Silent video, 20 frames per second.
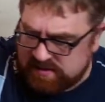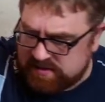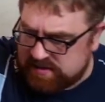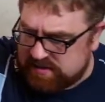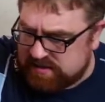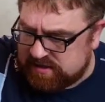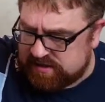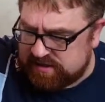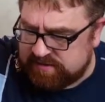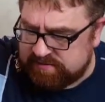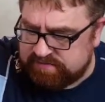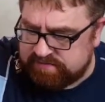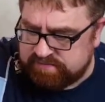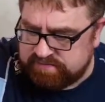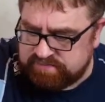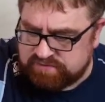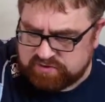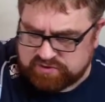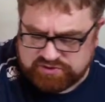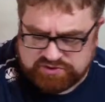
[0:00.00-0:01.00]

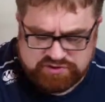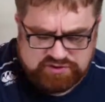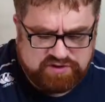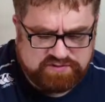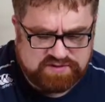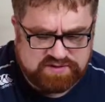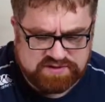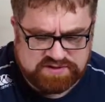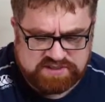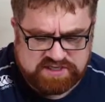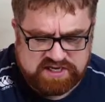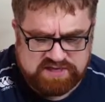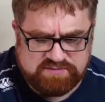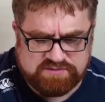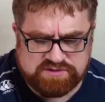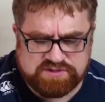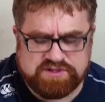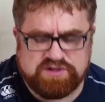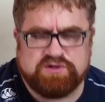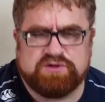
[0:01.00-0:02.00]
Not sure if they're the same
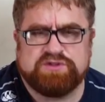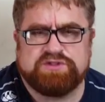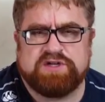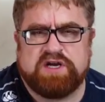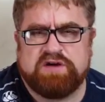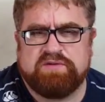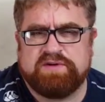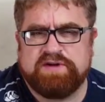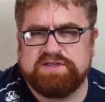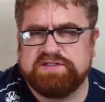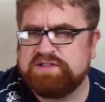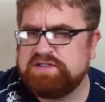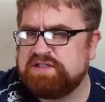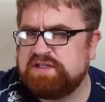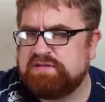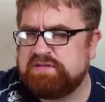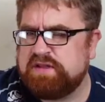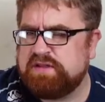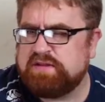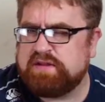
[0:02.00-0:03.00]
as the Autarch wings. I
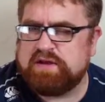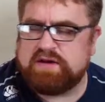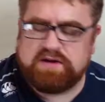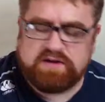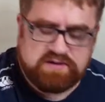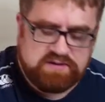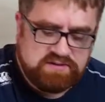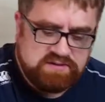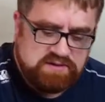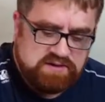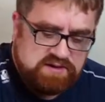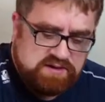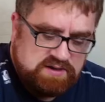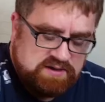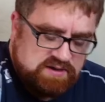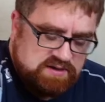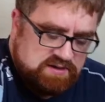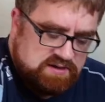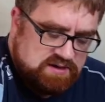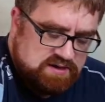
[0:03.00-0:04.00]
think they are.
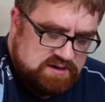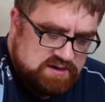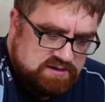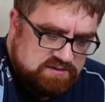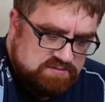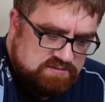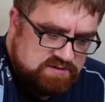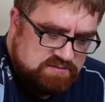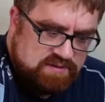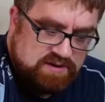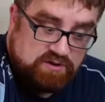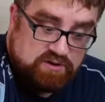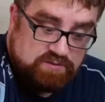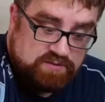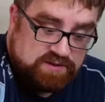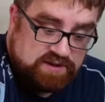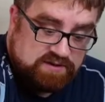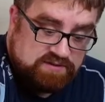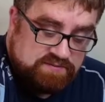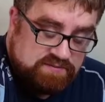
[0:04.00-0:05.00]
They may not be
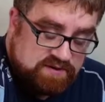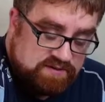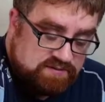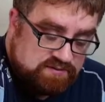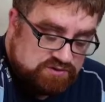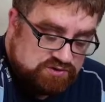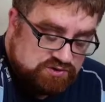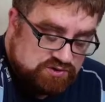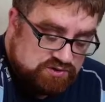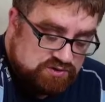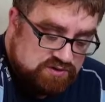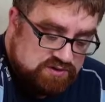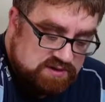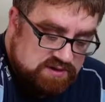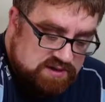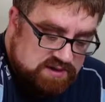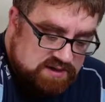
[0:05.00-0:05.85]
though, I'm not sure.